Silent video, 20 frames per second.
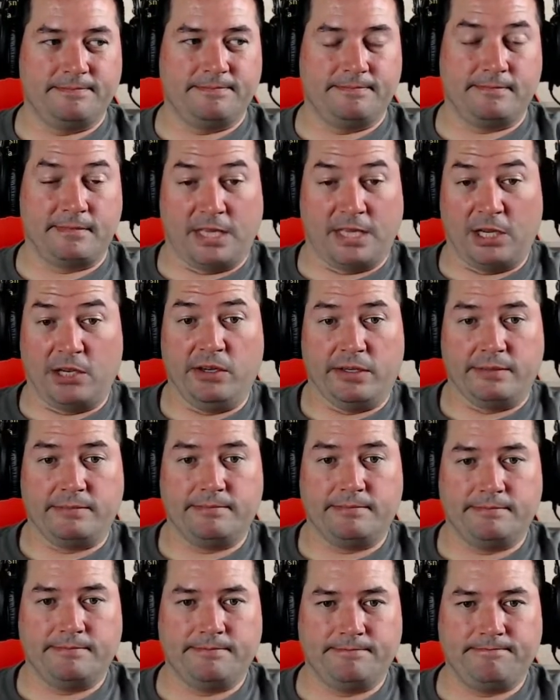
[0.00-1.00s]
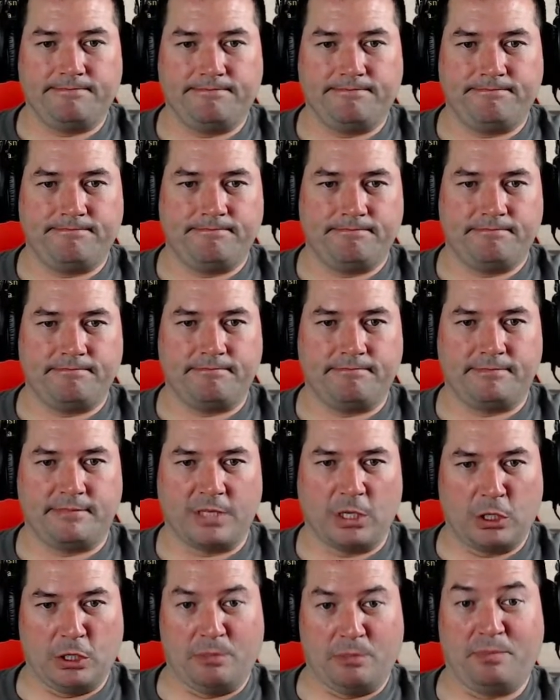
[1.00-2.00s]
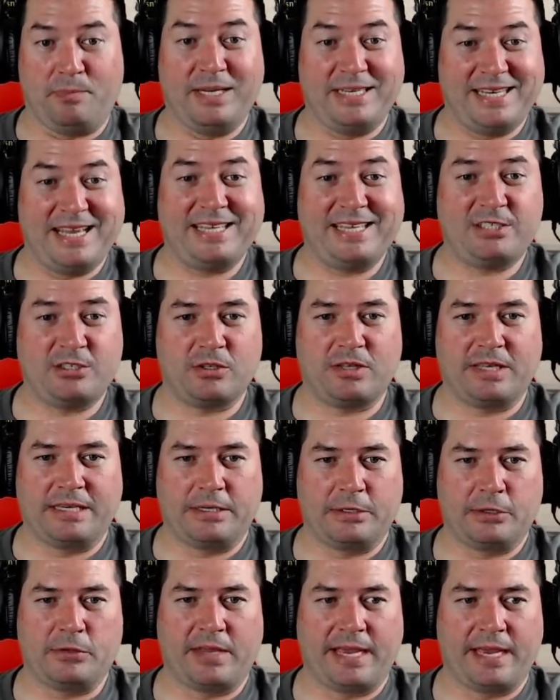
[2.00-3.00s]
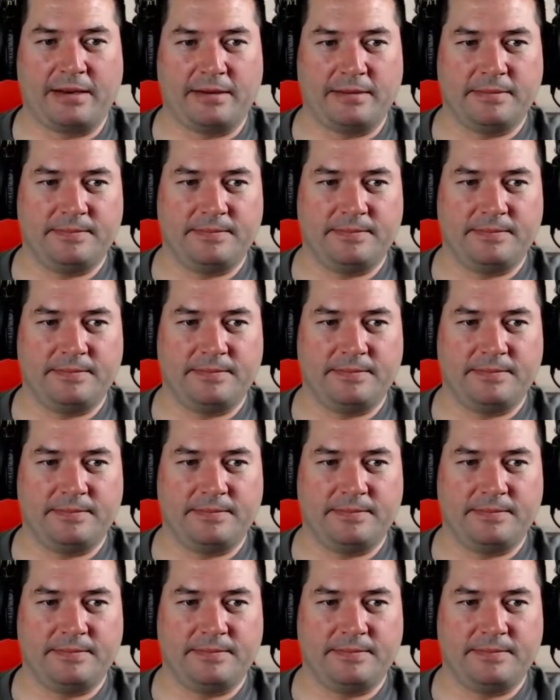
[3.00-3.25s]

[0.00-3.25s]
They could potentially do that.